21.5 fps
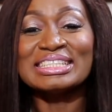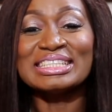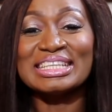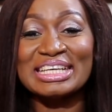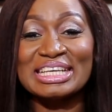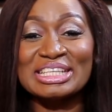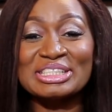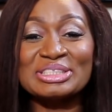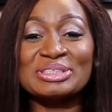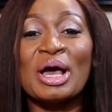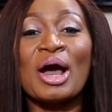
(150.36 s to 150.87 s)

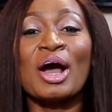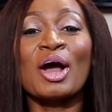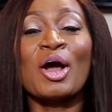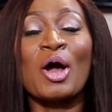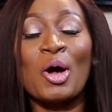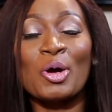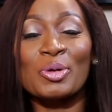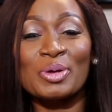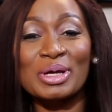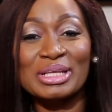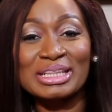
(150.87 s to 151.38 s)
She's
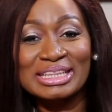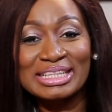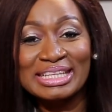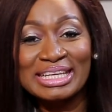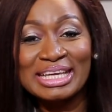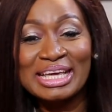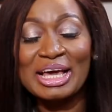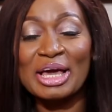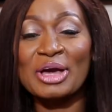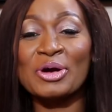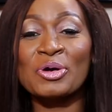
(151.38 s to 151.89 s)

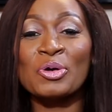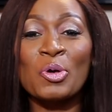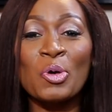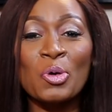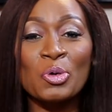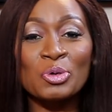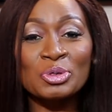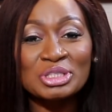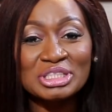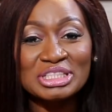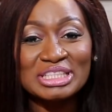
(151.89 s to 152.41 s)
currently a
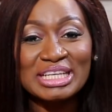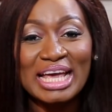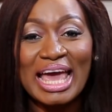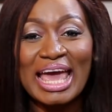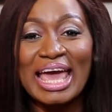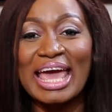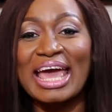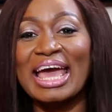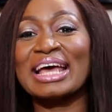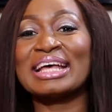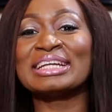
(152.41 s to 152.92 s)
coach
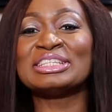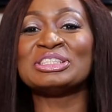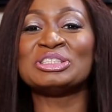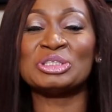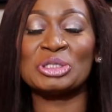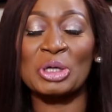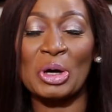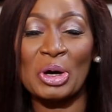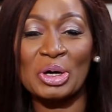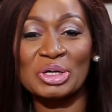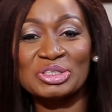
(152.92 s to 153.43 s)

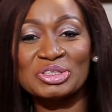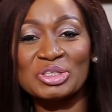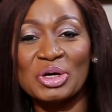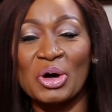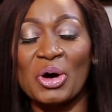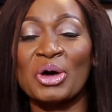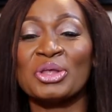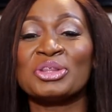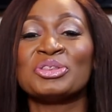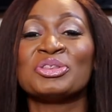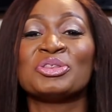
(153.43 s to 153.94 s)
and judge
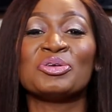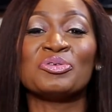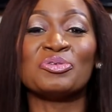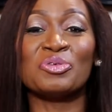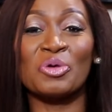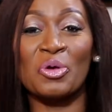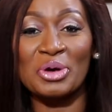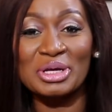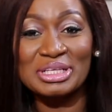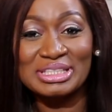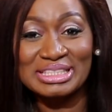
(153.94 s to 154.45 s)
on
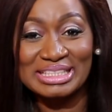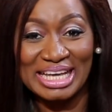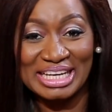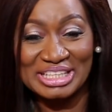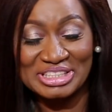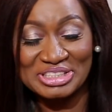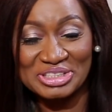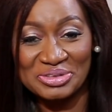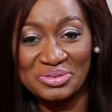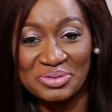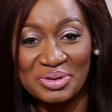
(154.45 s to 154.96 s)
The Voice
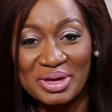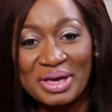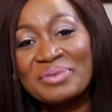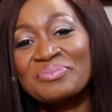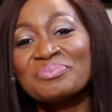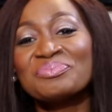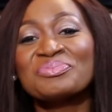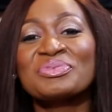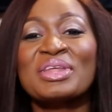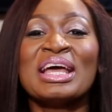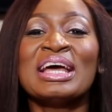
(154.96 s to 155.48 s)

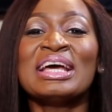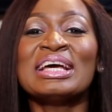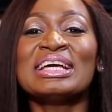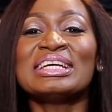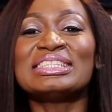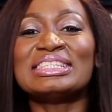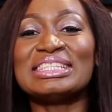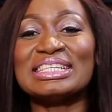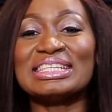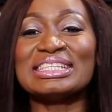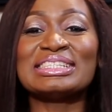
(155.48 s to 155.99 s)
Nigeria.
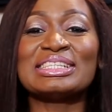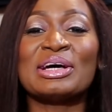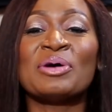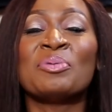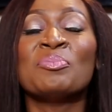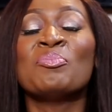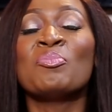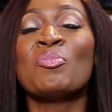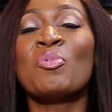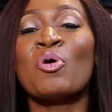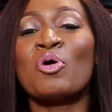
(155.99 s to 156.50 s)
She's
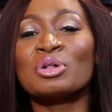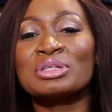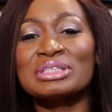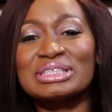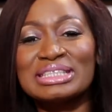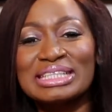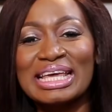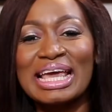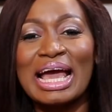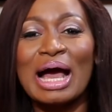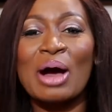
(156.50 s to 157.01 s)
a
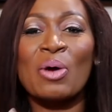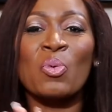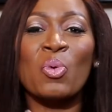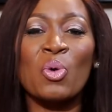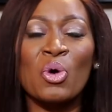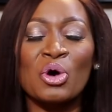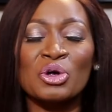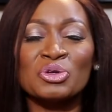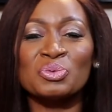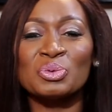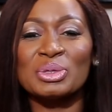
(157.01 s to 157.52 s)

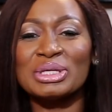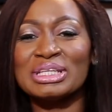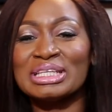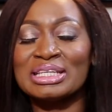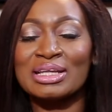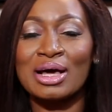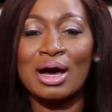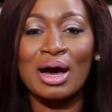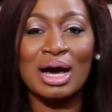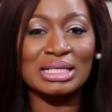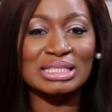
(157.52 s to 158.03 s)
multi-award
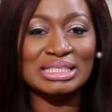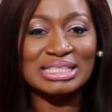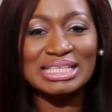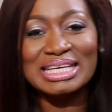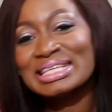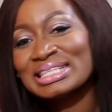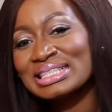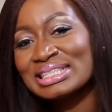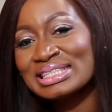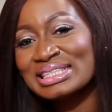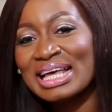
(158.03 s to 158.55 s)
winning
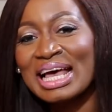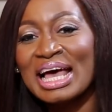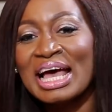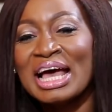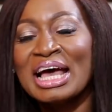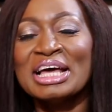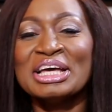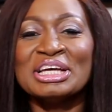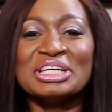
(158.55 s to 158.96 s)
artist.